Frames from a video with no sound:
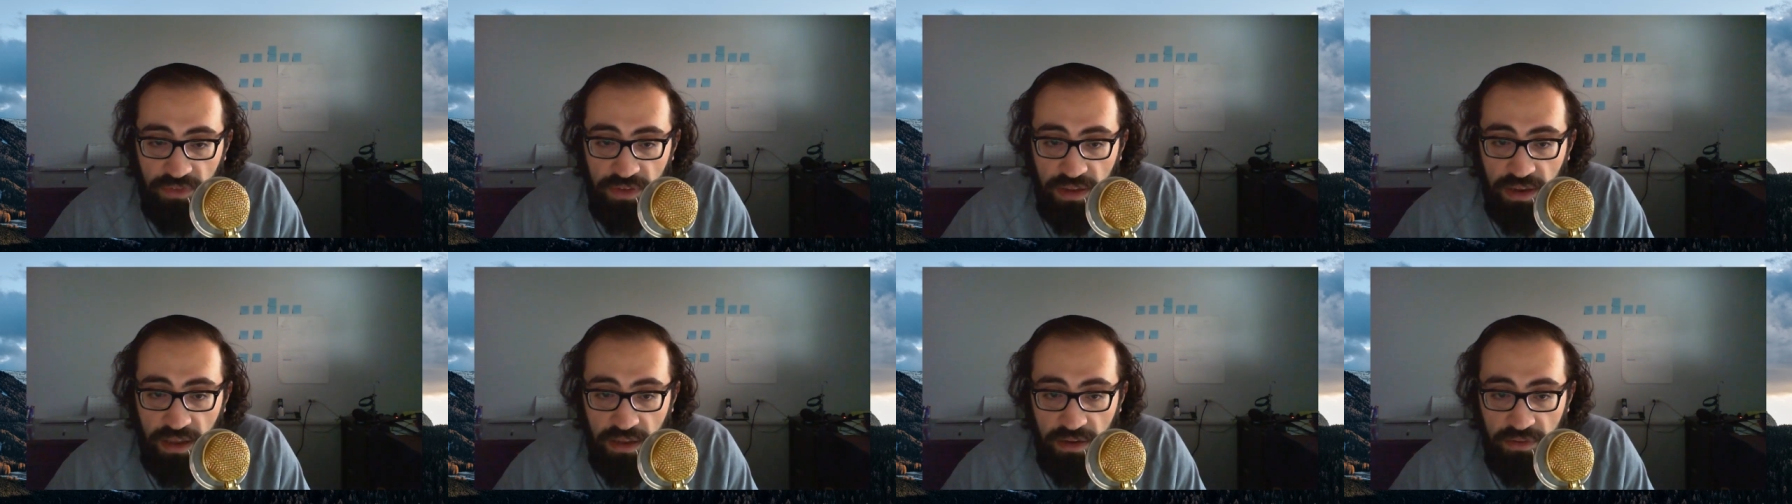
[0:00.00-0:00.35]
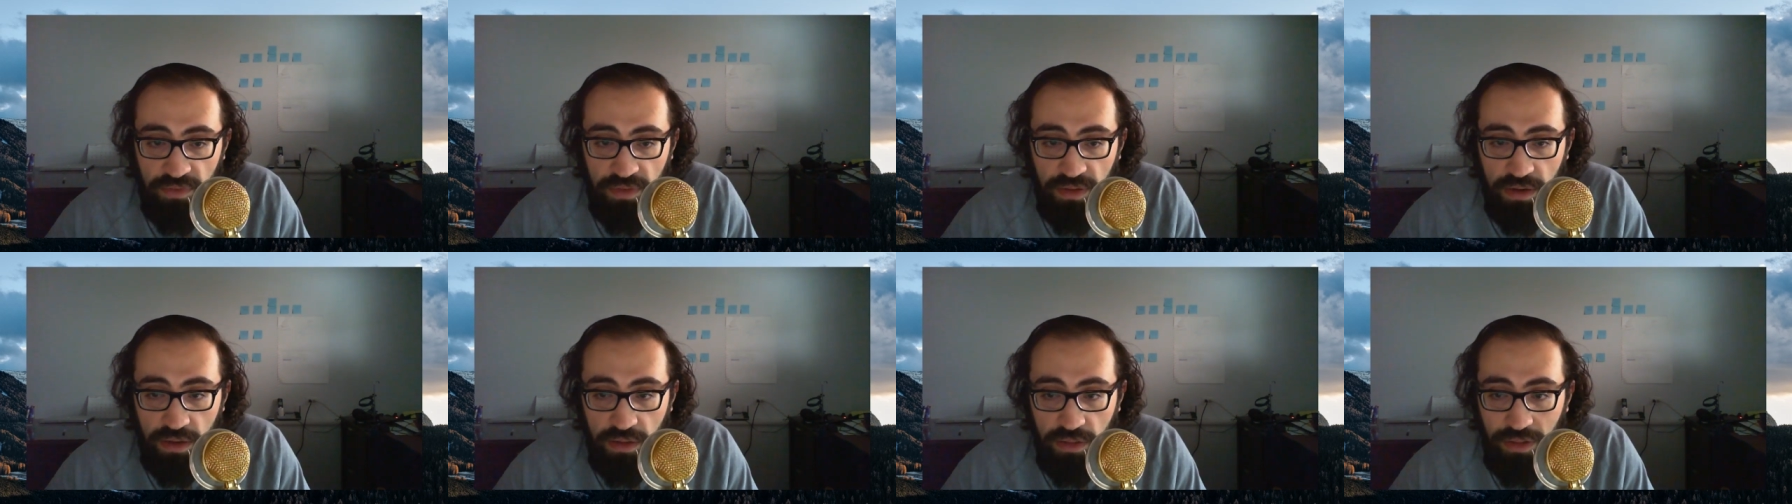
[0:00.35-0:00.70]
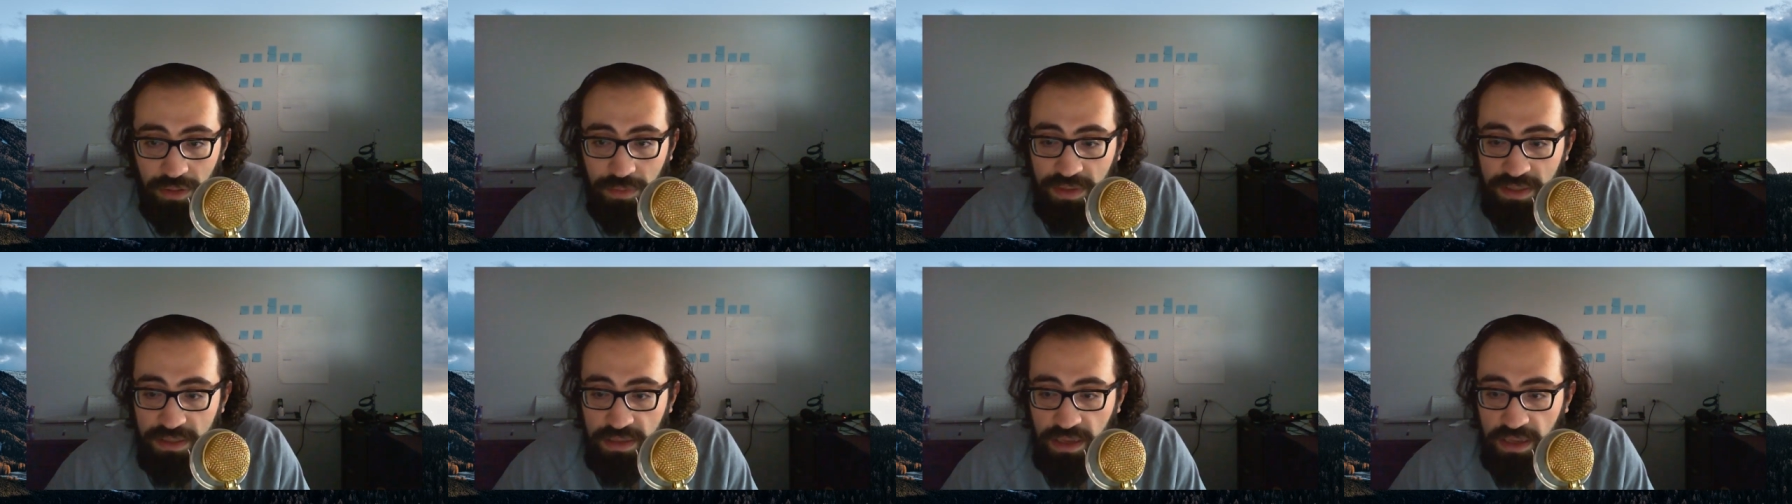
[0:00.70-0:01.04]
out of it, and they'll
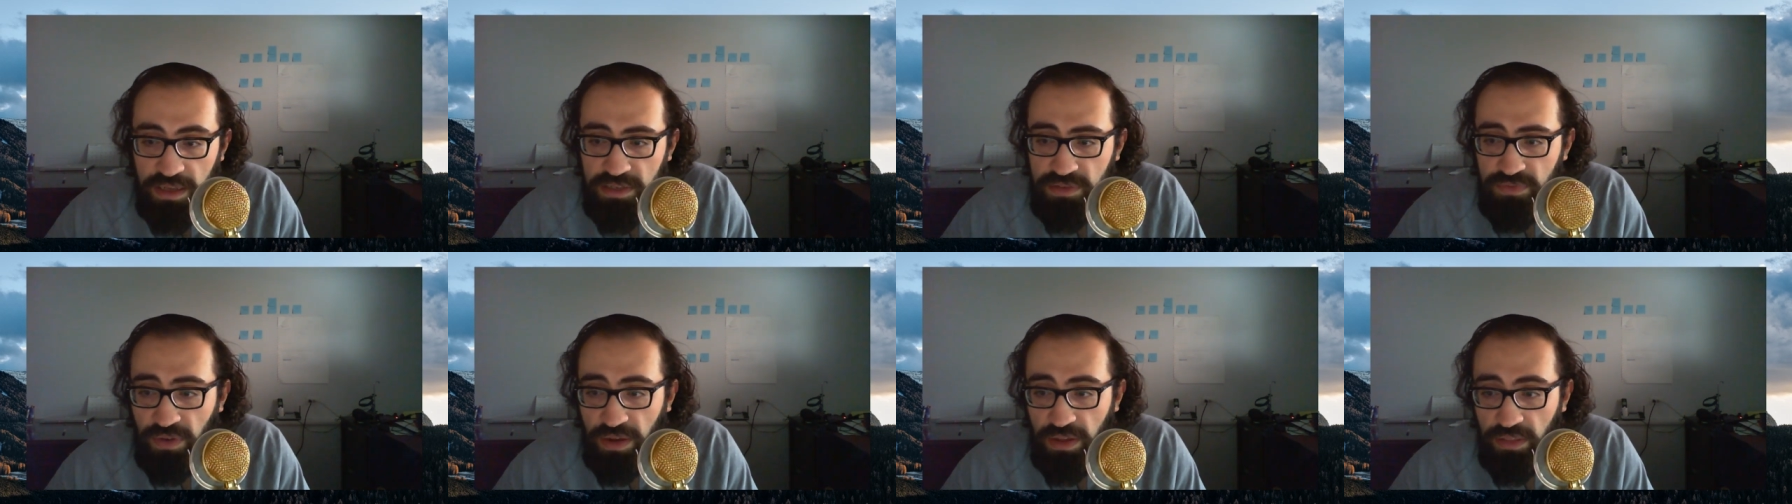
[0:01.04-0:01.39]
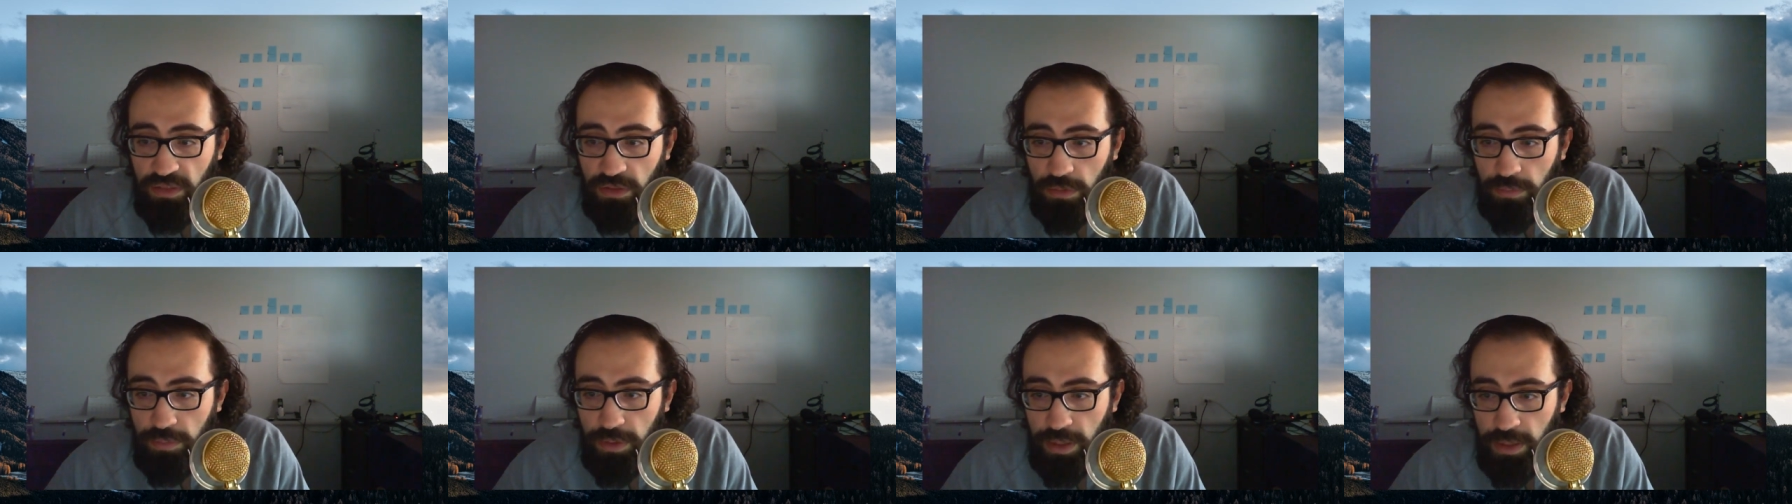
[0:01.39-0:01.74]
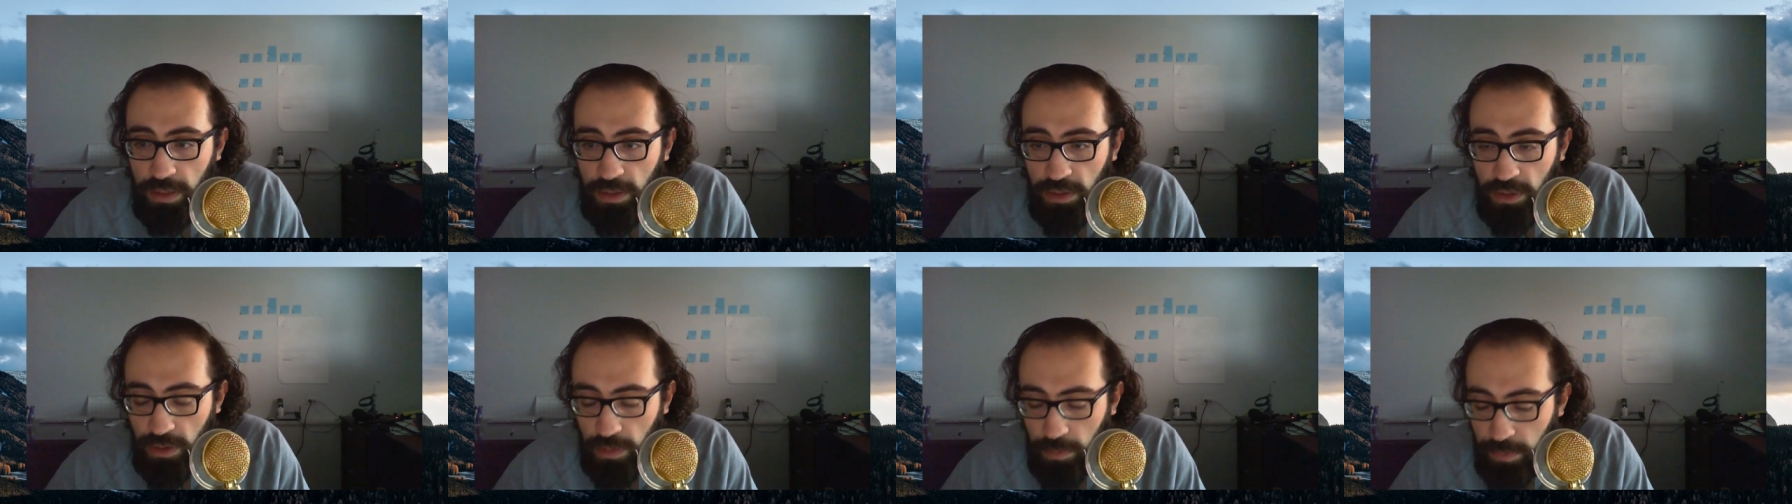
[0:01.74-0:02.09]
be satisfied. They'll
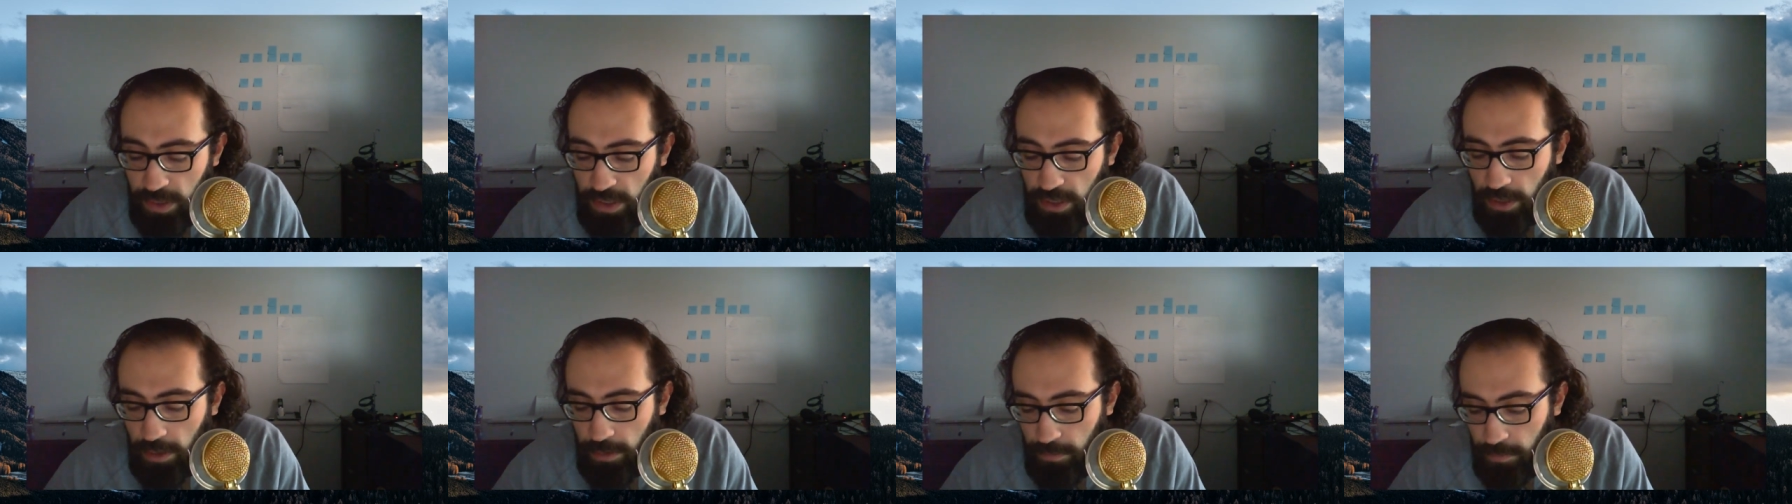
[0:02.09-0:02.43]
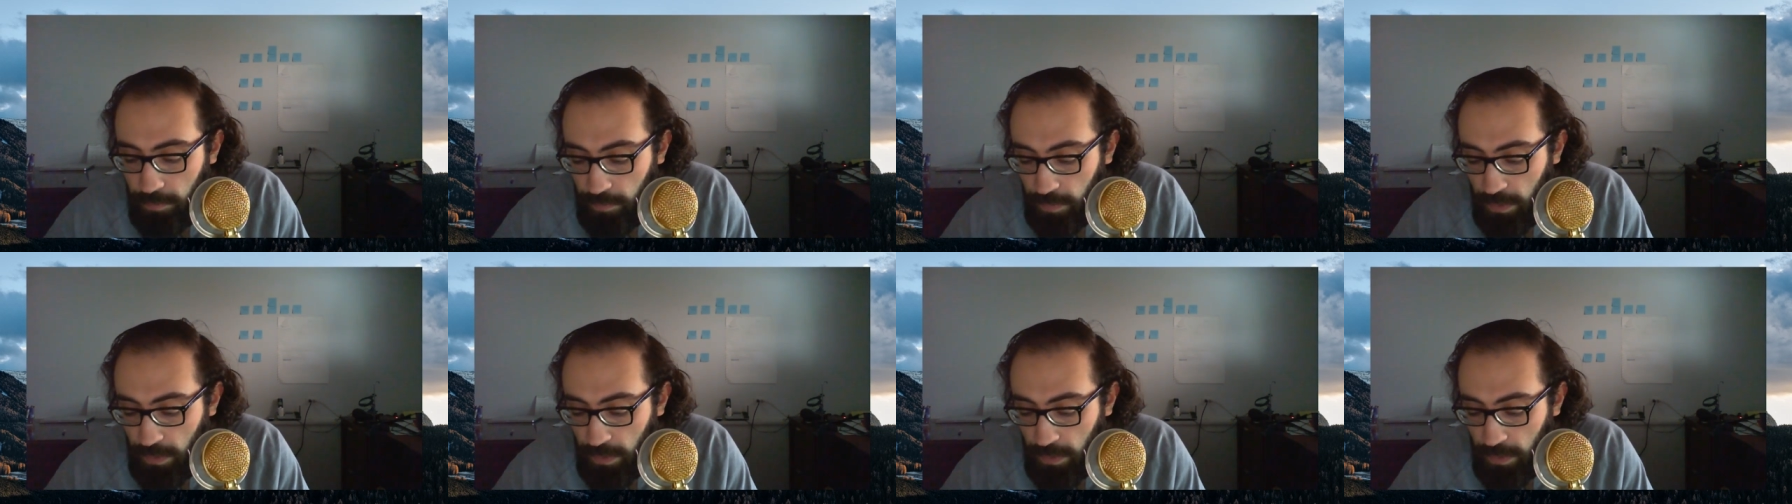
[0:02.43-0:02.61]
be good.